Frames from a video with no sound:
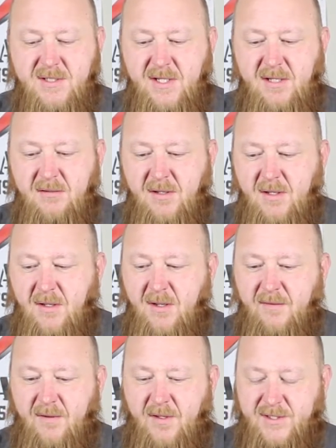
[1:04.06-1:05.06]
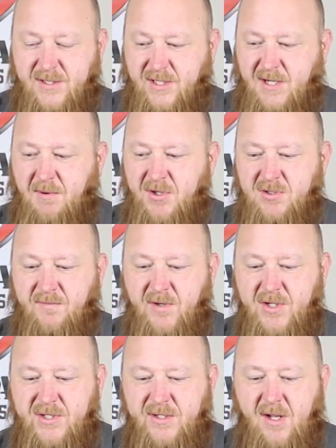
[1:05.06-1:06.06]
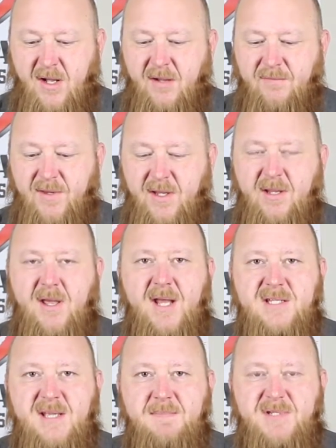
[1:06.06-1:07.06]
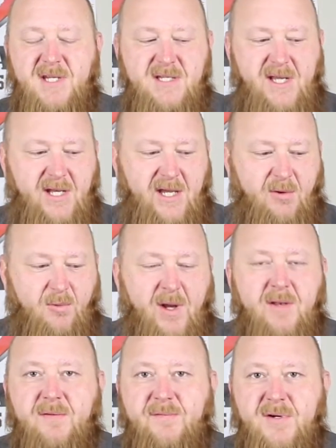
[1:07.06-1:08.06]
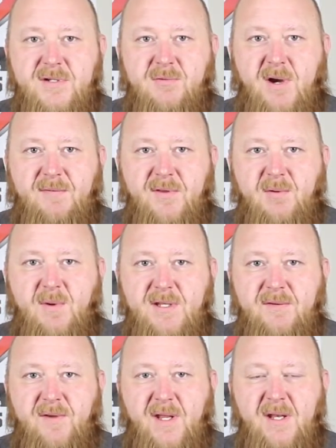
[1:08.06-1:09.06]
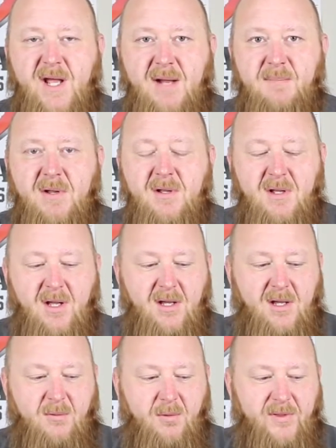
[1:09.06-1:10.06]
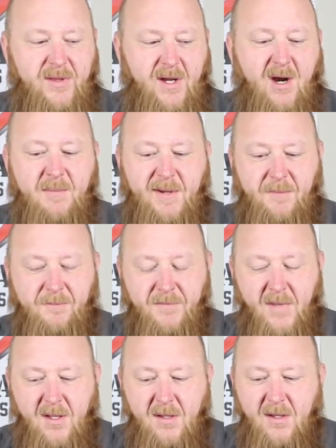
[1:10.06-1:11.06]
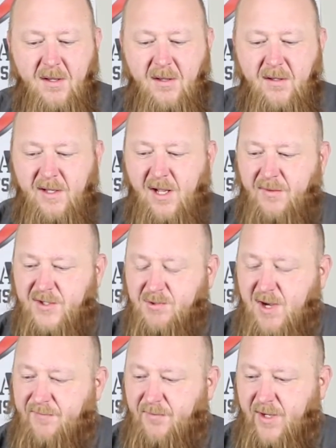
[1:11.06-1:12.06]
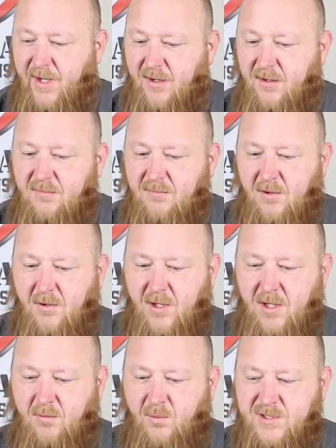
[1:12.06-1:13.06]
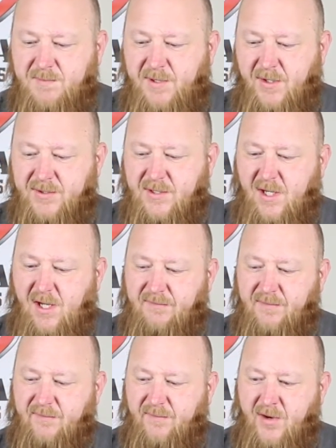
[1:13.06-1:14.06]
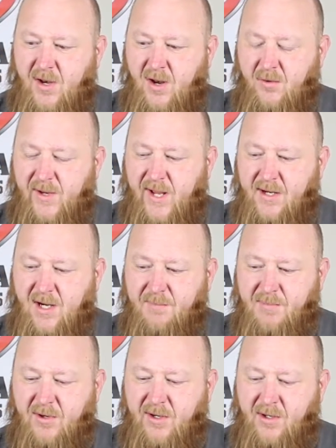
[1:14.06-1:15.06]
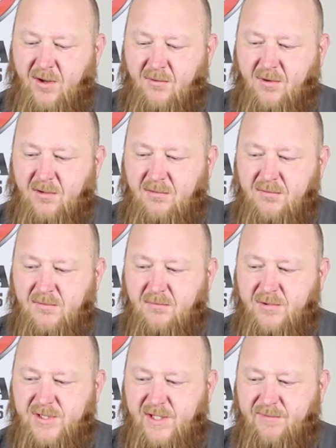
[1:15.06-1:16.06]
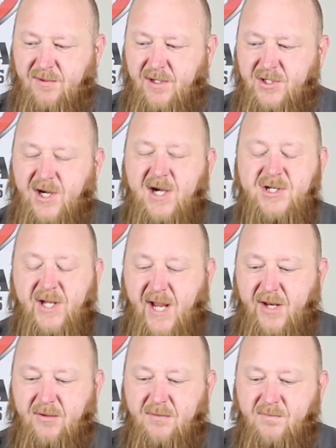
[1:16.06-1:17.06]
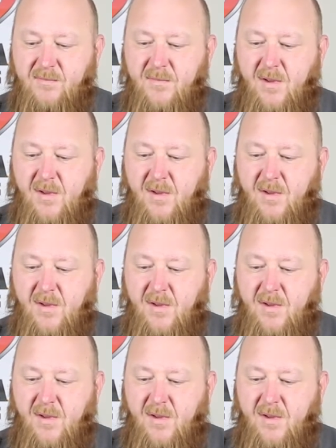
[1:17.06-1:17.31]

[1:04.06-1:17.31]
is a commercial version of the XM16E1, the first rifle that went to Vietnam with the Army. Now, this rifle here was built off of a no-deck upper and lower receiver and charging handle.